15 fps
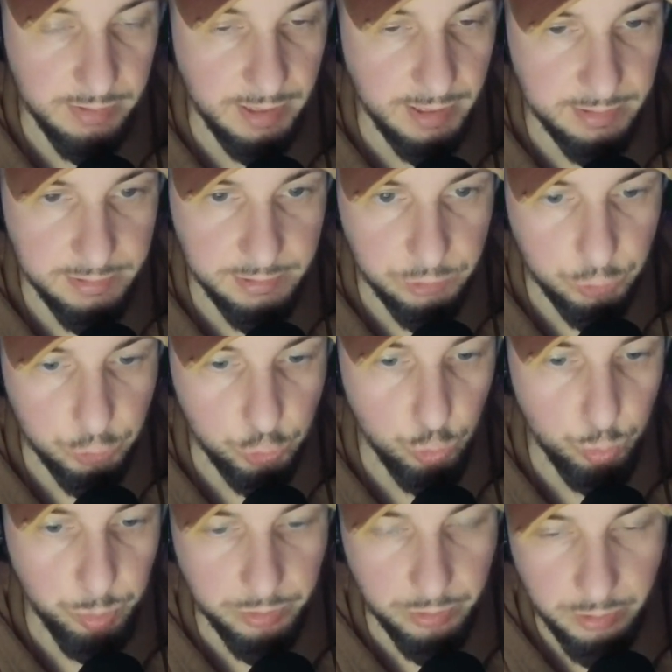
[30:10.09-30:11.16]
like the
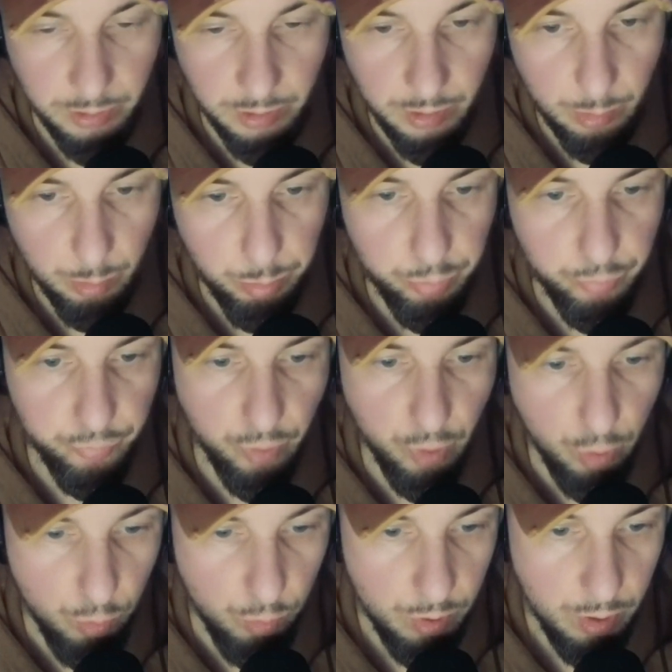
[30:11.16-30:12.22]
super
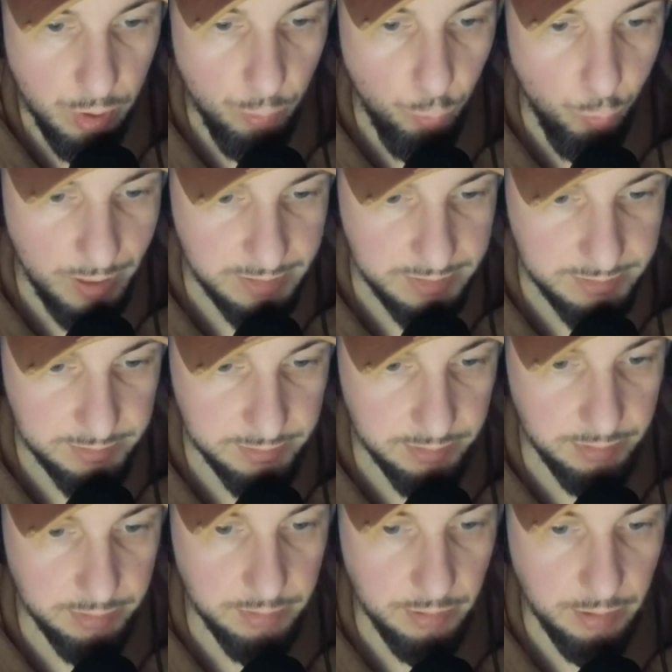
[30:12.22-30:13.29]

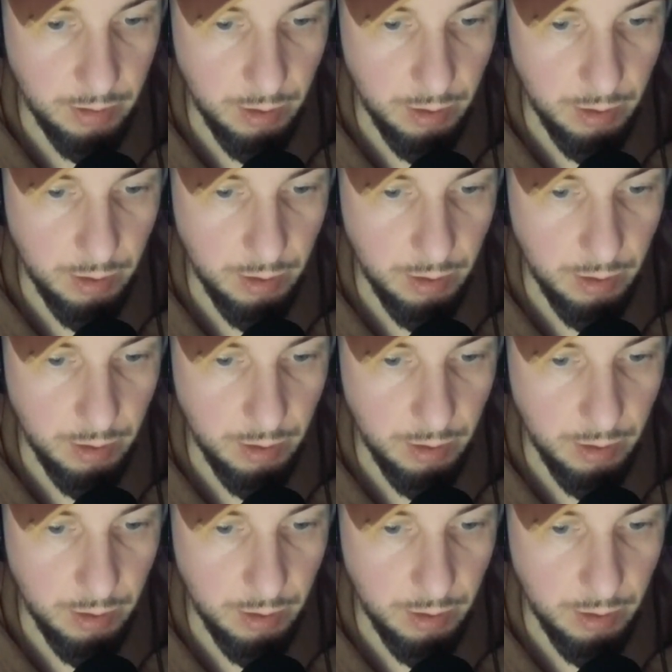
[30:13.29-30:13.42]
pro-Western